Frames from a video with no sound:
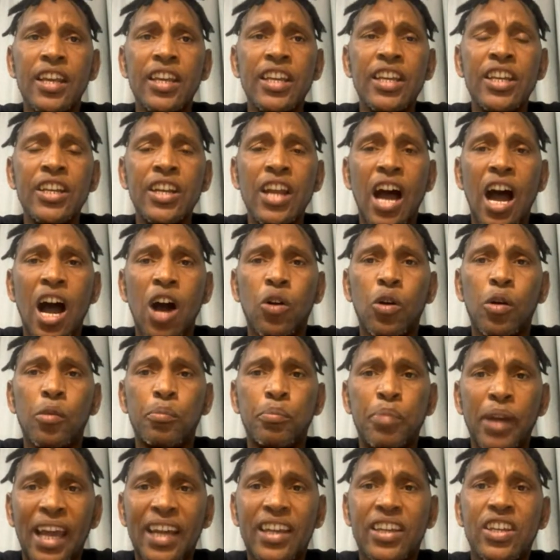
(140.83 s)
in our
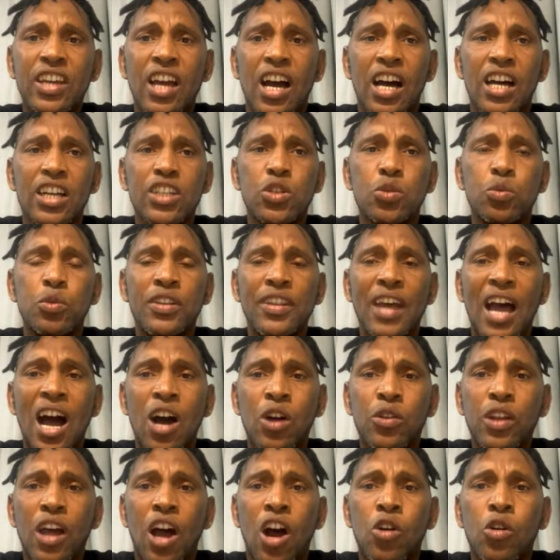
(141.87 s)
backyards
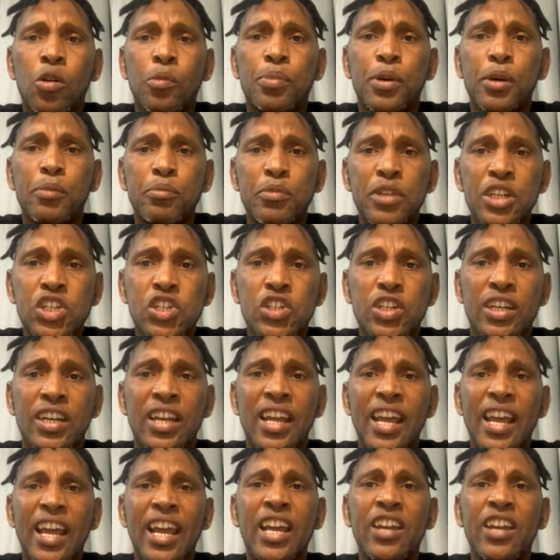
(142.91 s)
without our permission,